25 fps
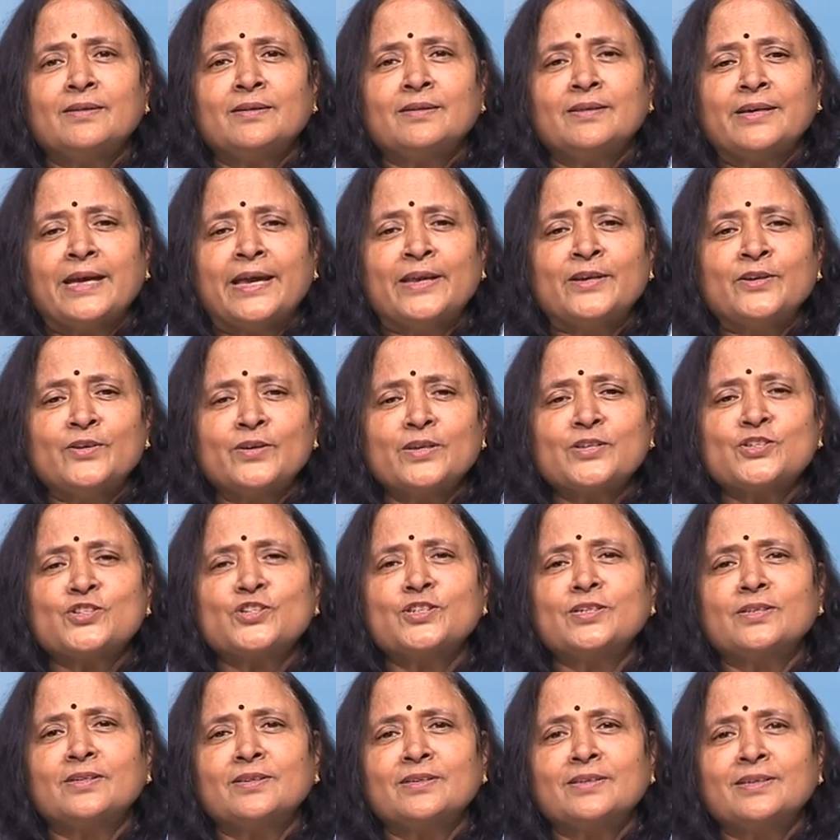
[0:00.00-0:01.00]

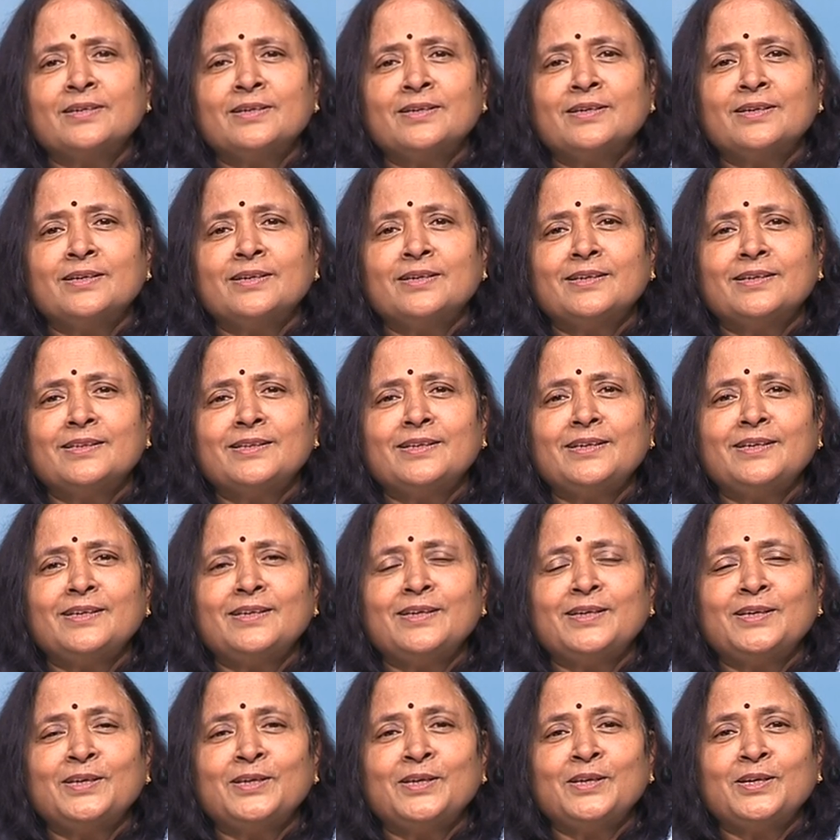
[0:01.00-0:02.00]
enriching
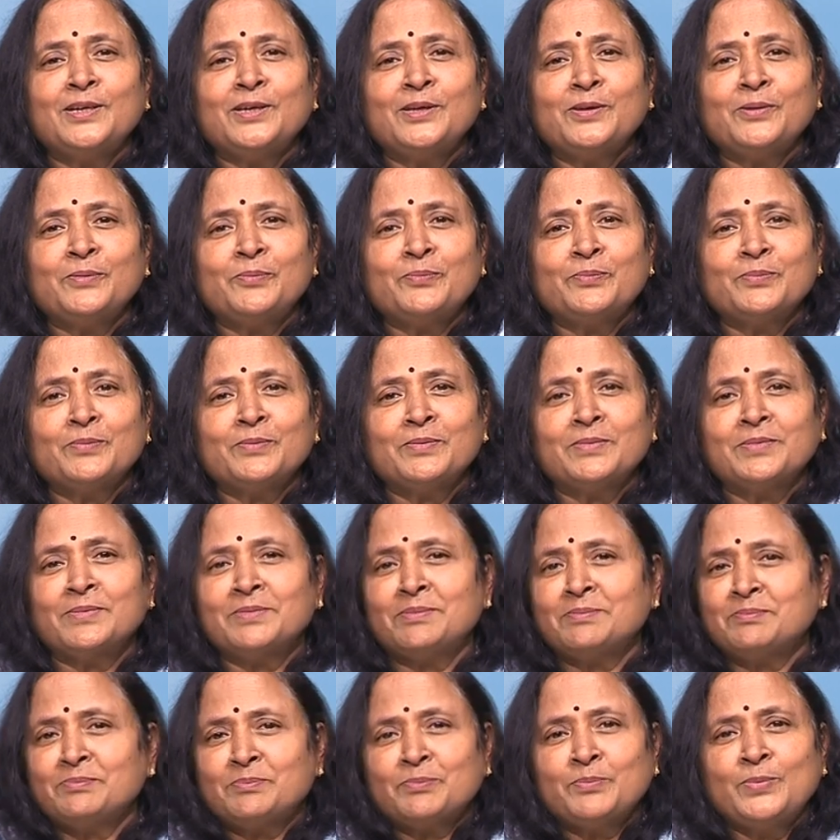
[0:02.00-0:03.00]
the
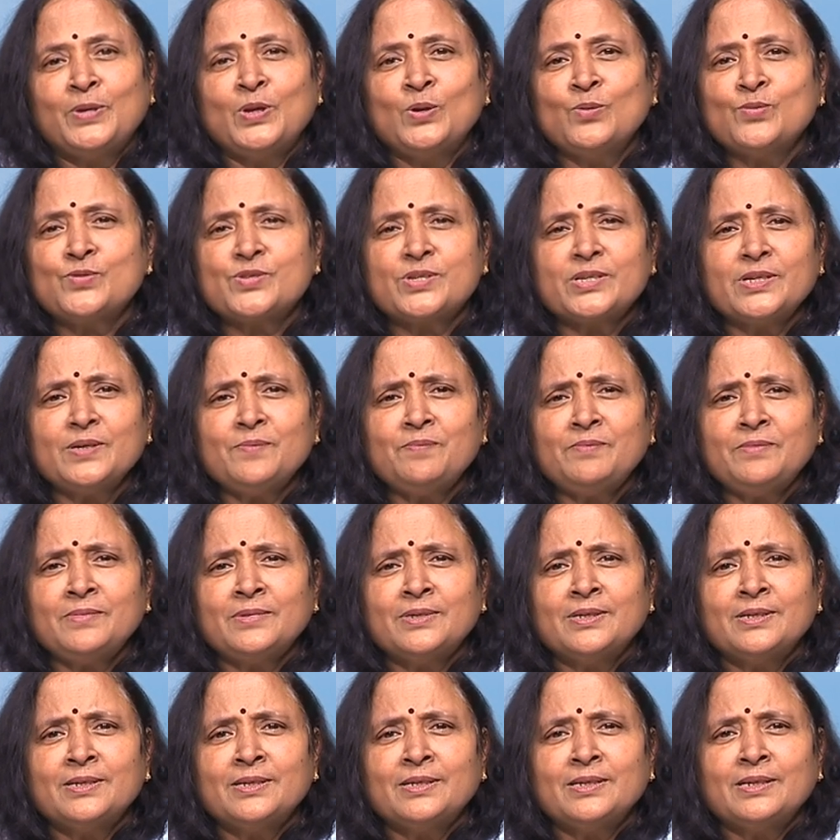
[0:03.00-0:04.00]
museum
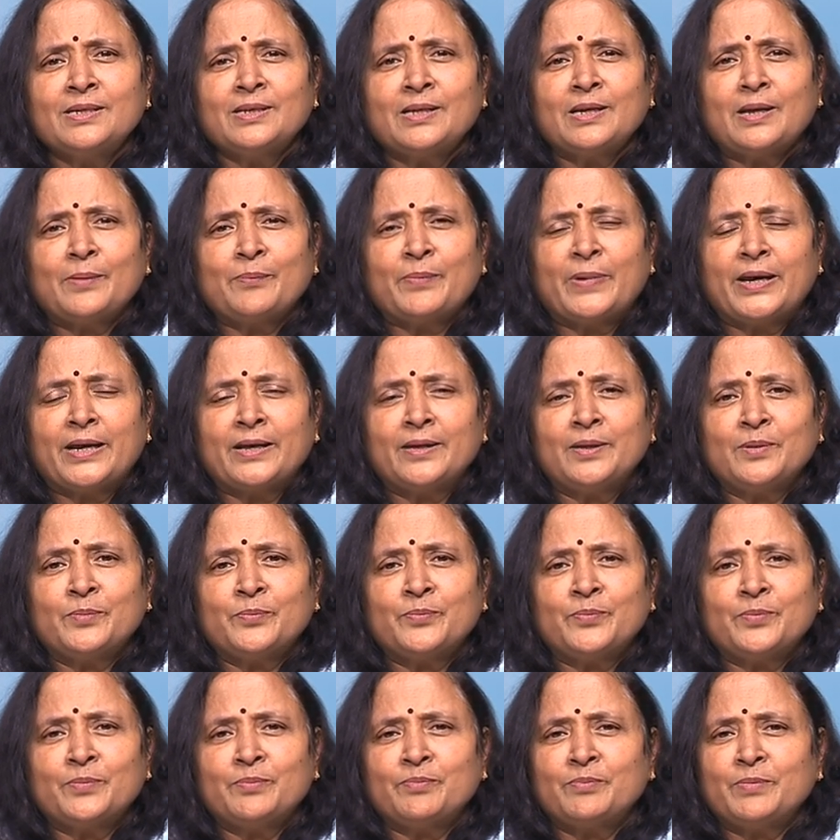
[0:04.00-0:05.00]
by
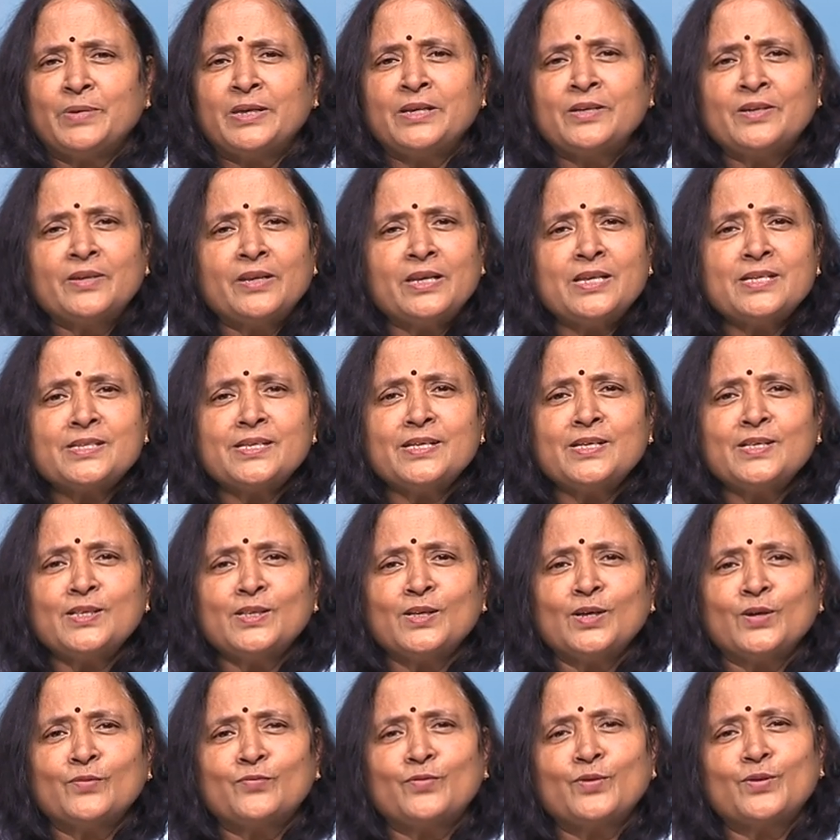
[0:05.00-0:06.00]
increasing
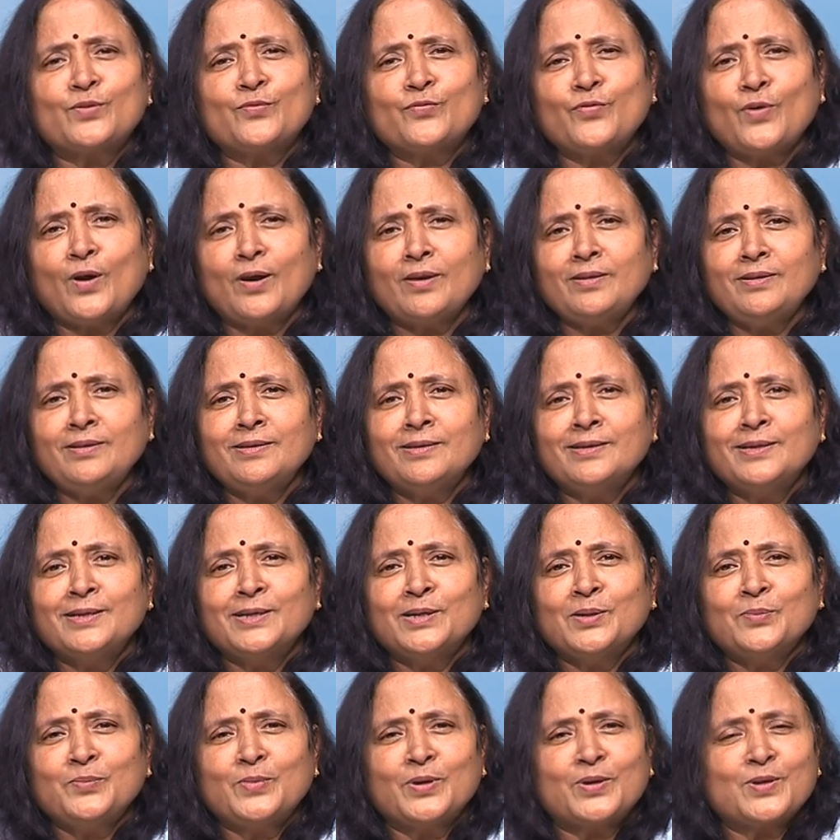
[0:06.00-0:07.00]
the footfall,
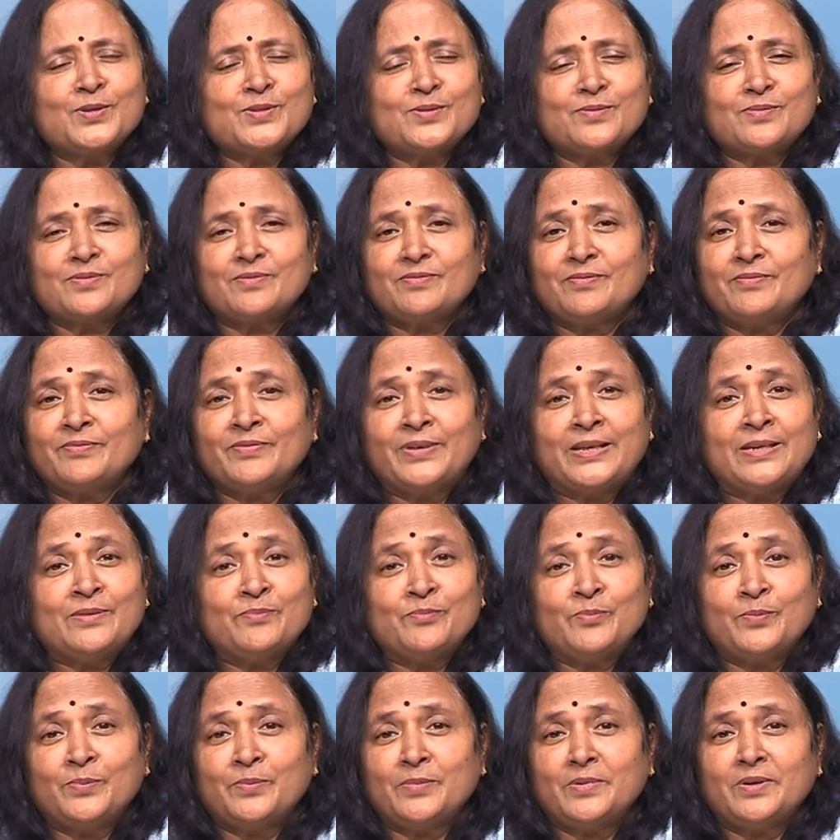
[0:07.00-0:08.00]
because
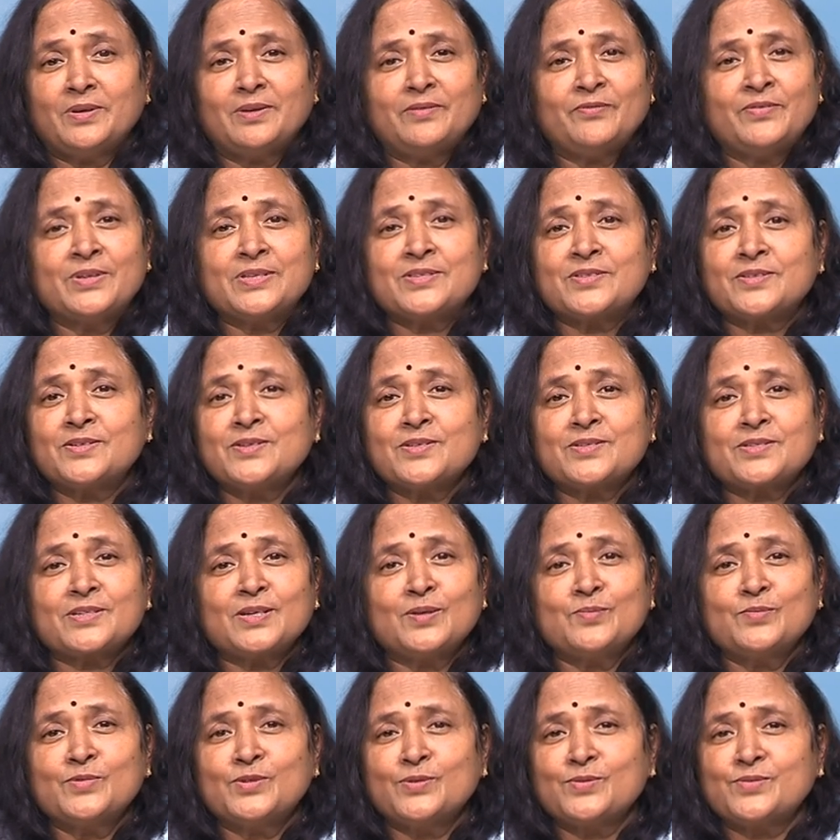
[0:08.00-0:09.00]
when visitors
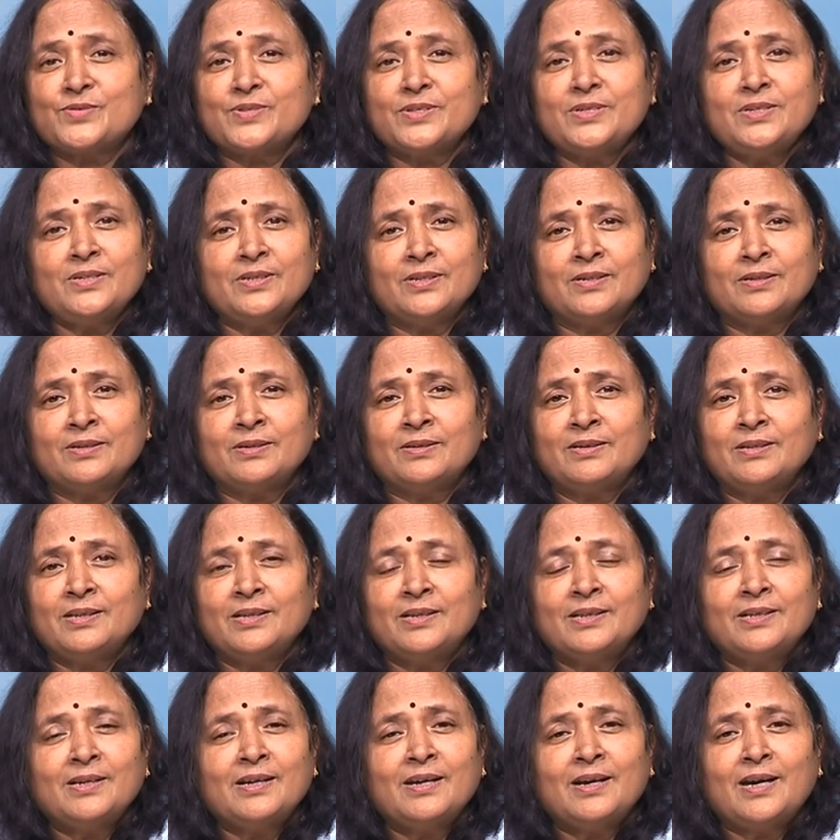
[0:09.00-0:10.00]
come to see her,
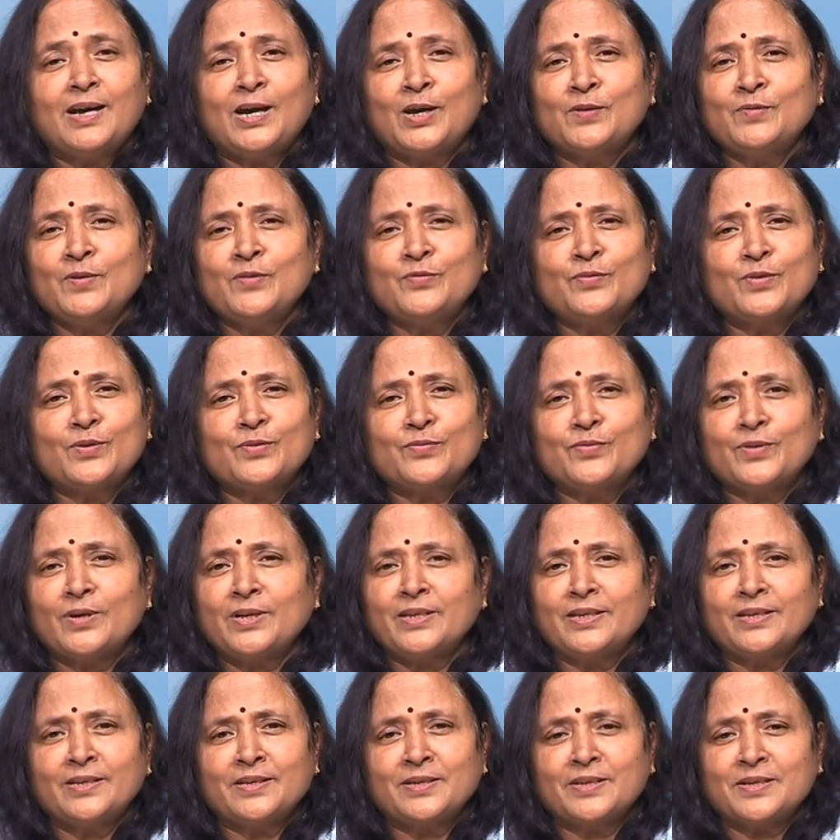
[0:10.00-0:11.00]
our footfall
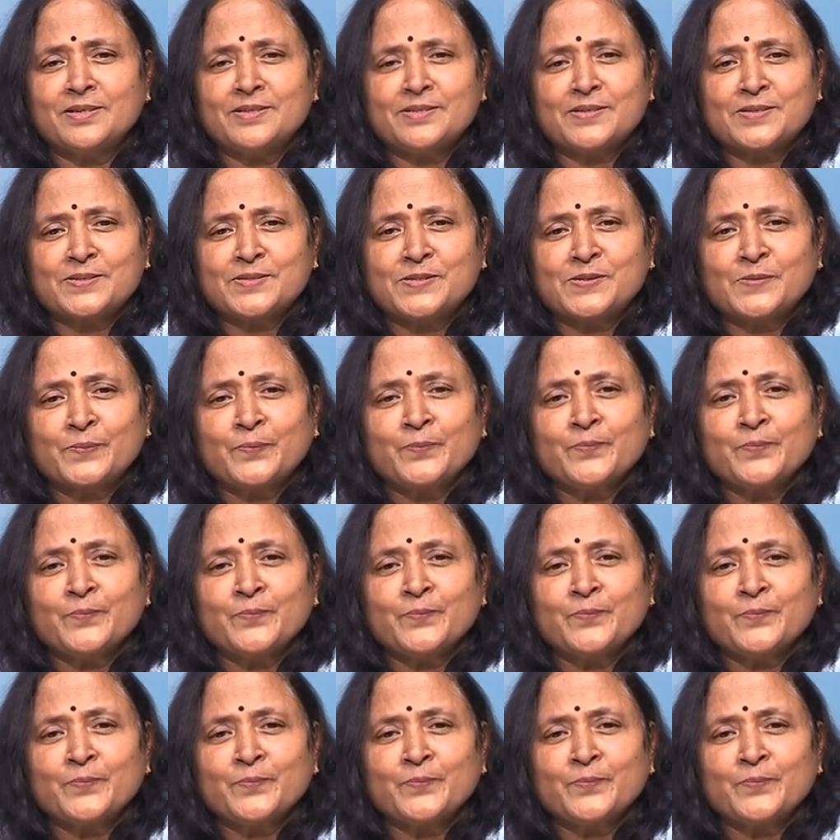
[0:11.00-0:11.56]
increases.